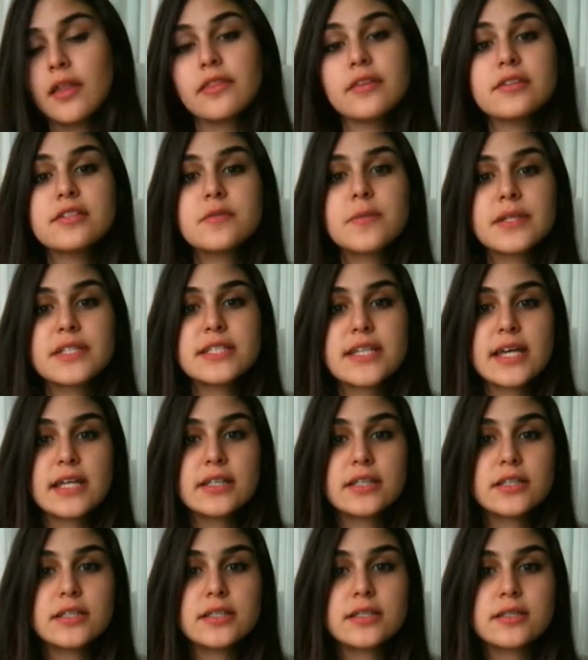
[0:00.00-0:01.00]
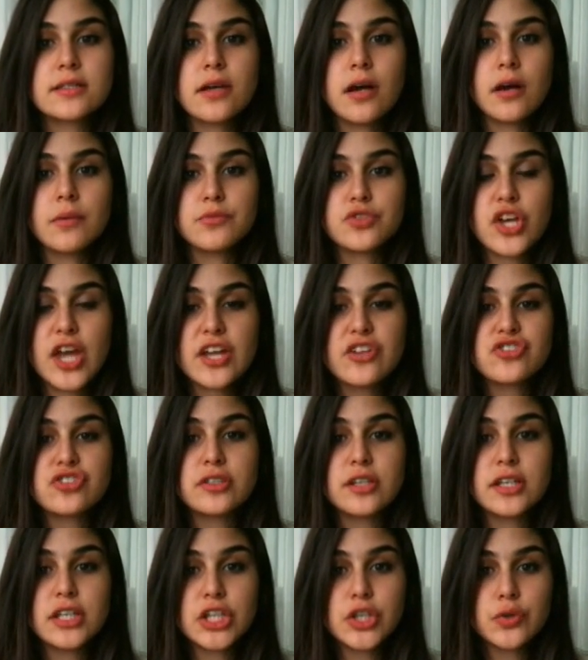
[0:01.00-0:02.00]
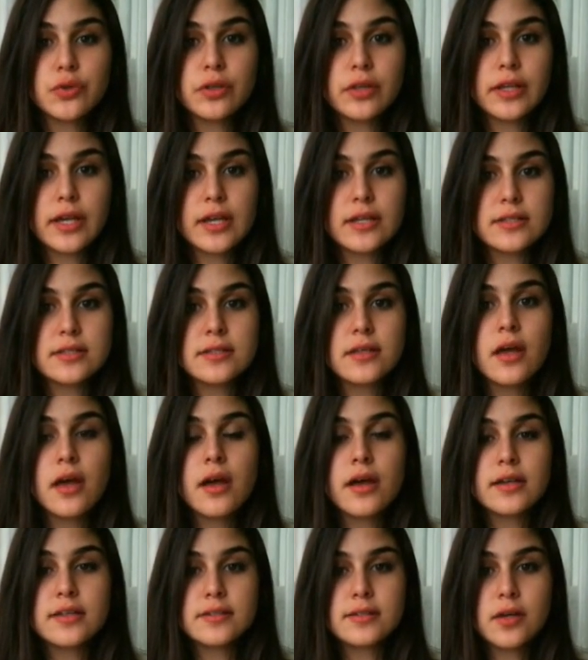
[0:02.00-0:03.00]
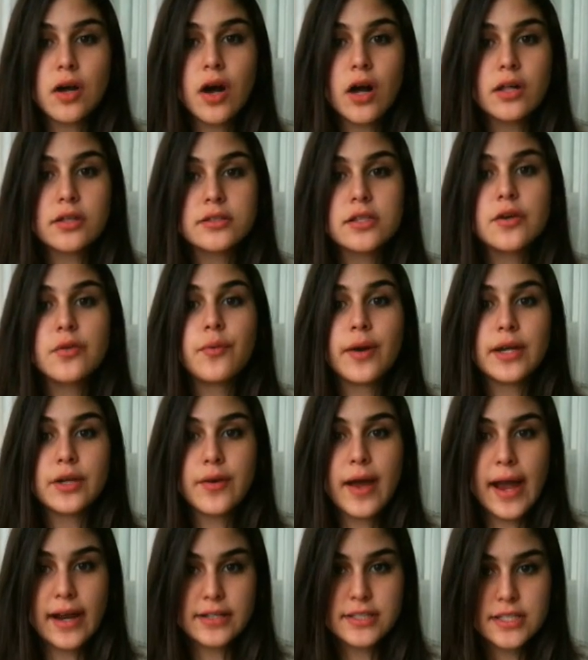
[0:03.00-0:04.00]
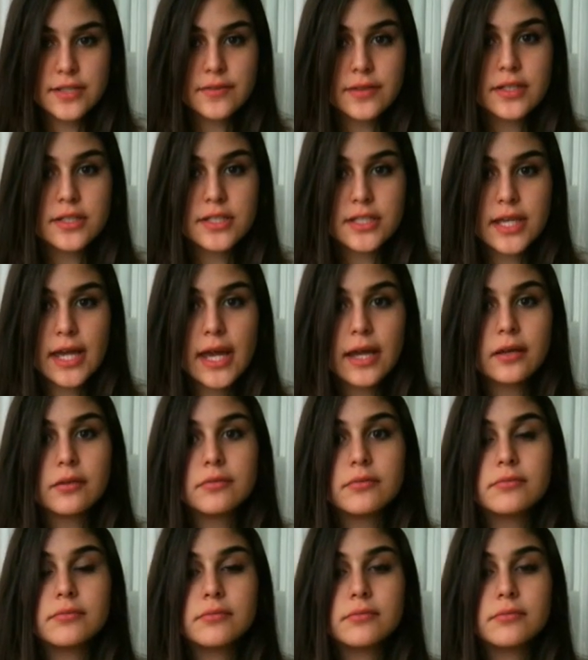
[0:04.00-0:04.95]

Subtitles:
This spontaneous change in the nucleus is called radioactivity decay.